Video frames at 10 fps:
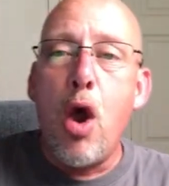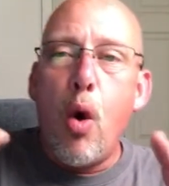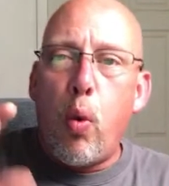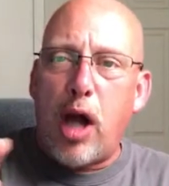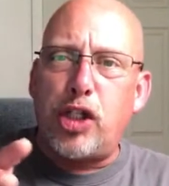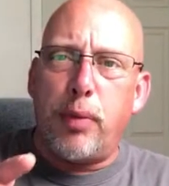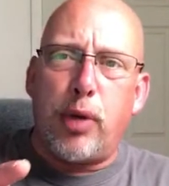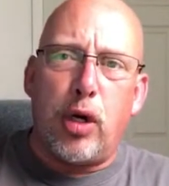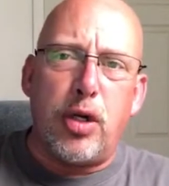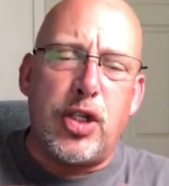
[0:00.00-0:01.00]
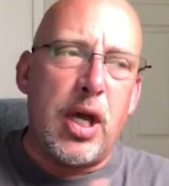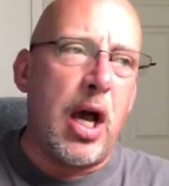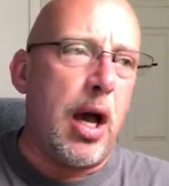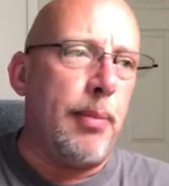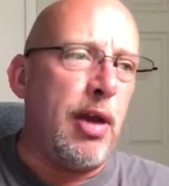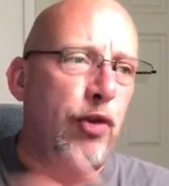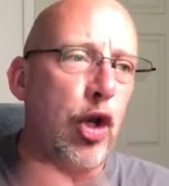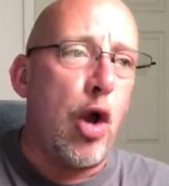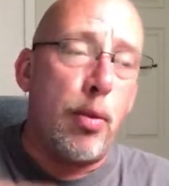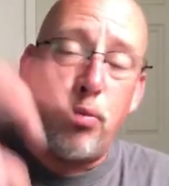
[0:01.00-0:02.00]
Watch your birds. Um, if you
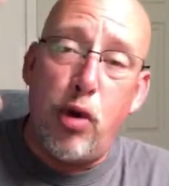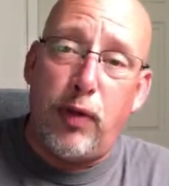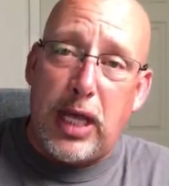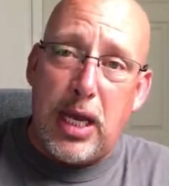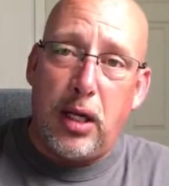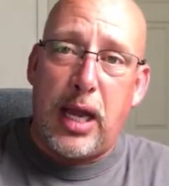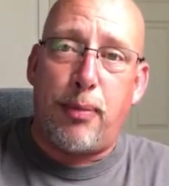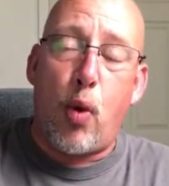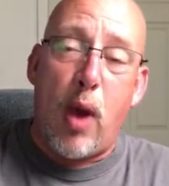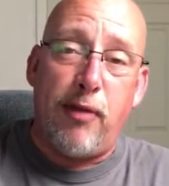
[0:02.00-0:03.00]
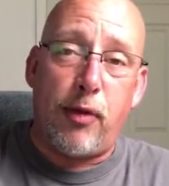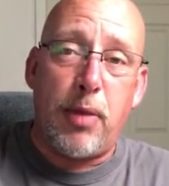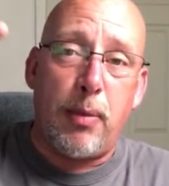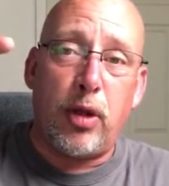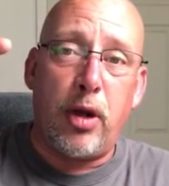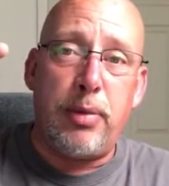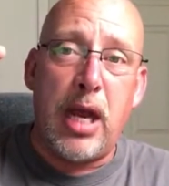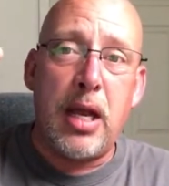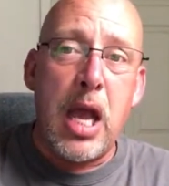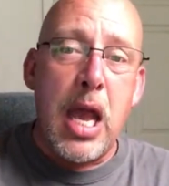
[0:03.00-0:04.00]
go to move the heat lamp away from them a little
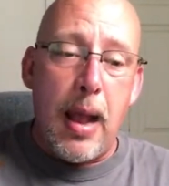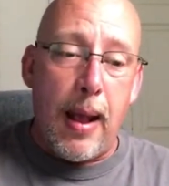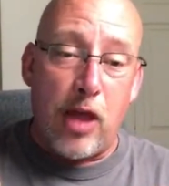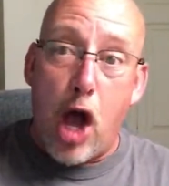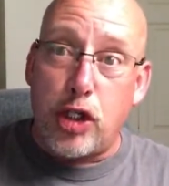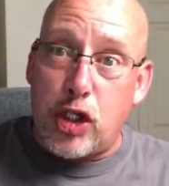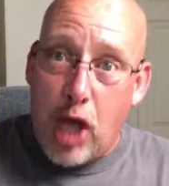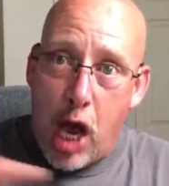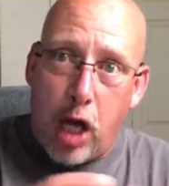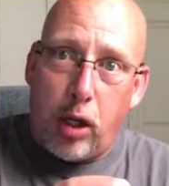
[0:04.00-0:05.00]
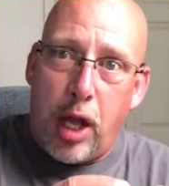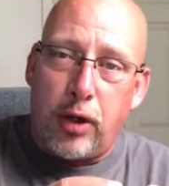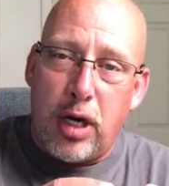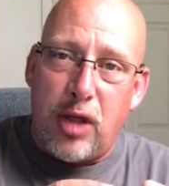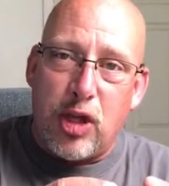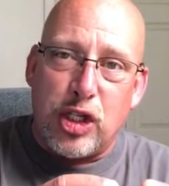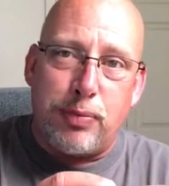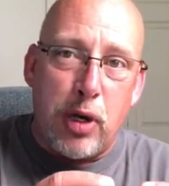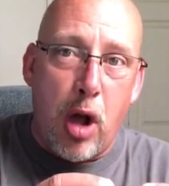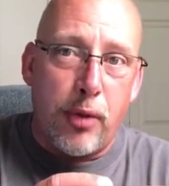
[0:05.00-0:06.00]
bit, and they all just huddle underneath it and
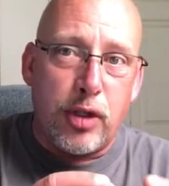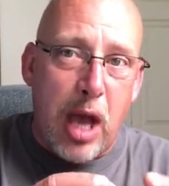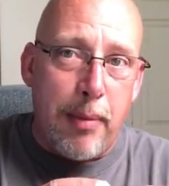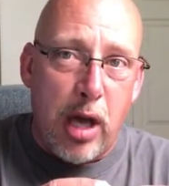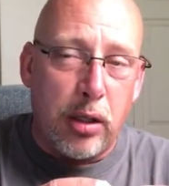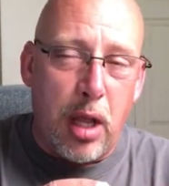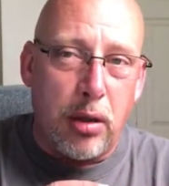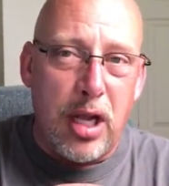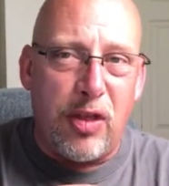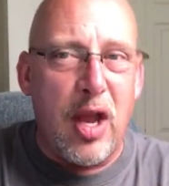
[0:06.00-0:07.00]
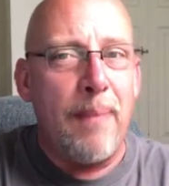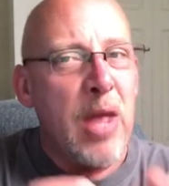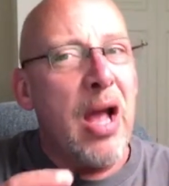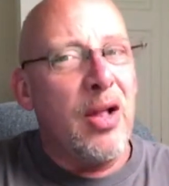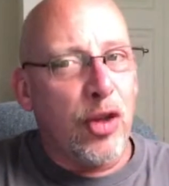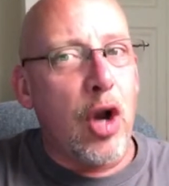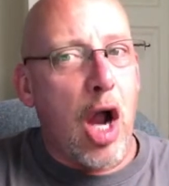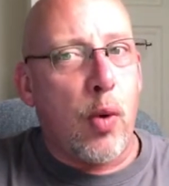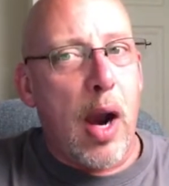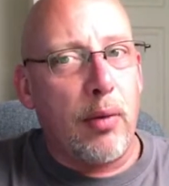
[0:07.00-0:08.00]
spend all their time huddle underneath it
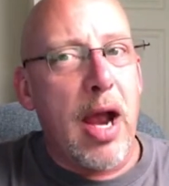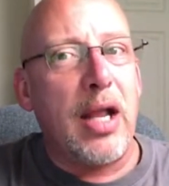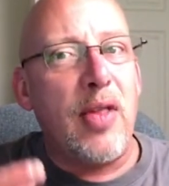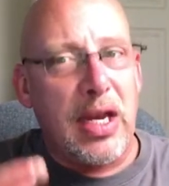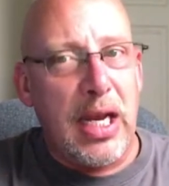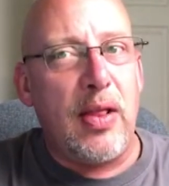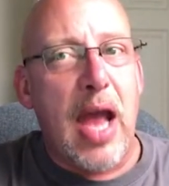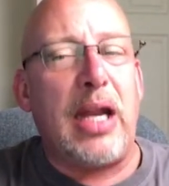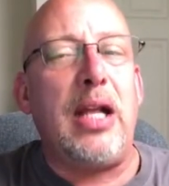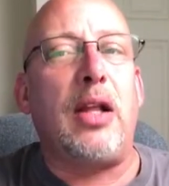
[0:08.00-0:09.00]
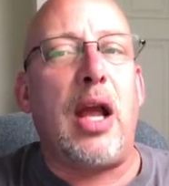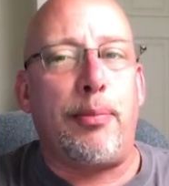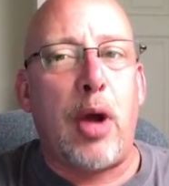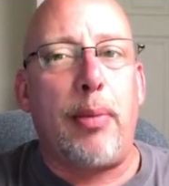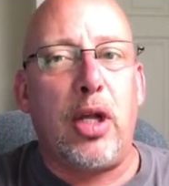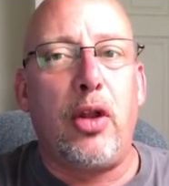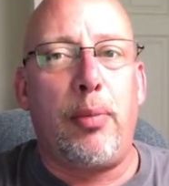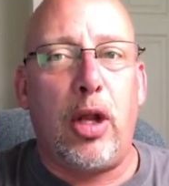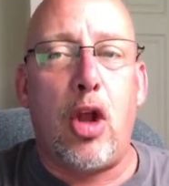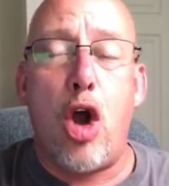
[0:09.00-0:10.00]
they're not quite ready. They need that heat lamp probably a
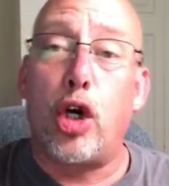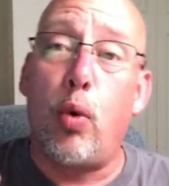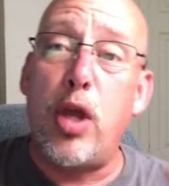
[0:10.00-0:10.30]
little bit longer.